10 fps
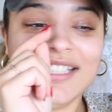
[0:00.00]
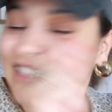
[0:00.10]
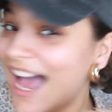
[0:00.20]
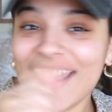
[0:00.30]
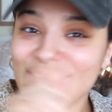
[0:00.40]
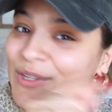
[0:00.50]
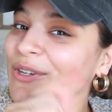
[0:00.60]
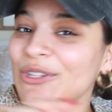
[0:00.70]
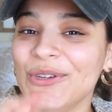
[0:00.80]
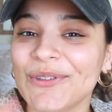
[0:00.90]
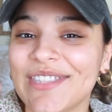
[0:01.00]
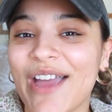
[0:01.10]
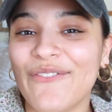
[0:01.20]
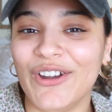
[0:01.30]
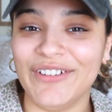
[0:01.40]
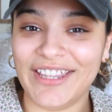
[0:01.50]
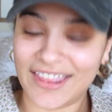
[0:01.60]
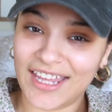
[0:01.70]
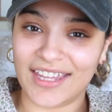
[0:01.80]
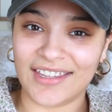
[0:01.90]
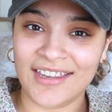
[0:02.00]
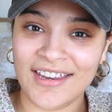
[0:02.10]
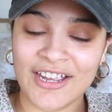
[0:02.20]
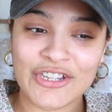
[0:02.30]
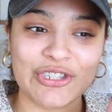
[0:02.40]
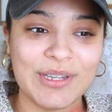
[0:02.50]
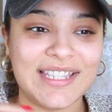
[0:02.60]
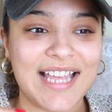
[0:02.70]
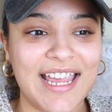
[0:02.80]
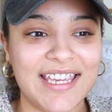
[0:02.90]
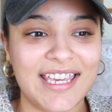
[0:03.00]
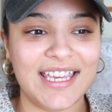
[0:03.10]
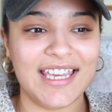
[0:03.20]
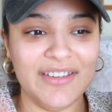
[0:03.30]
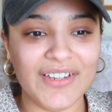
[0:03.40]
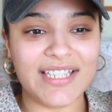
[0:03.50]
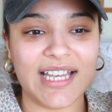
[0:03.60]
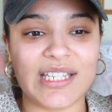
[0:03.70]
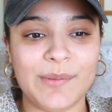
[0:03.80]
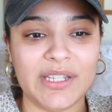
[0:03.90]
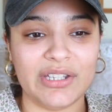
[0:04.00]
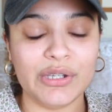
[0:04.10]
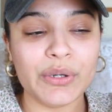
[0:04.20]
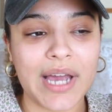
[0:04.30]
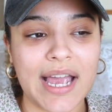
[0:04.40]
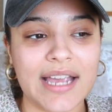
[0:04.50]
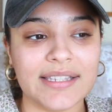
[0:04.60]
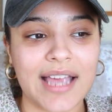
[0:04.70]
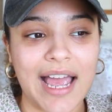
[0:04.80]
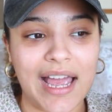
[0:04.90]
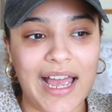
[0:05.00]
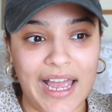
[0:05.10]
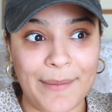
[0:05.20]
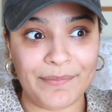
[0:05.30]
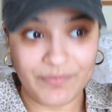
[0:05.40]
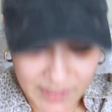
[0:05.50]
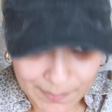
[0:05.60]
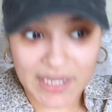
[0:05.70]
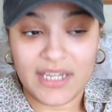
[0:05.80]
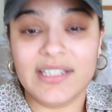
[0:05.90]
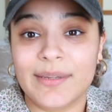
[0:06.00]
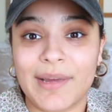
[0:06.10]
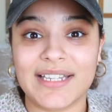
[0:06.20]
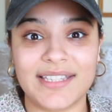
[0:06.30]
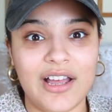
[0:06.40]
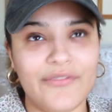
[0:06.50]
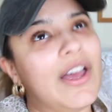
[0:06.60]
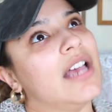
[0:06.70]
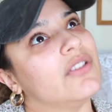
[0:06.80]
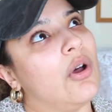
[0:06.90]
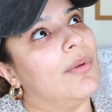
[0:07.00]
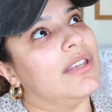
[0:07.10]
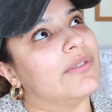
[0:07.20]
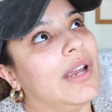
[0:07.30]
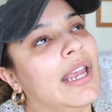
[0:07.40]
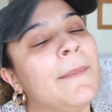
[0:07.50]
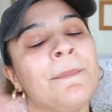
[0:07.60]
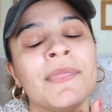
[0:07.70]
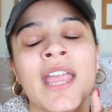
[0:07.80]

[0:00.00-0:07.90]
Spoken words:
God is going to use that very thing. So it's like, even as I speak to you guys, I'm speaking to myself as always, right?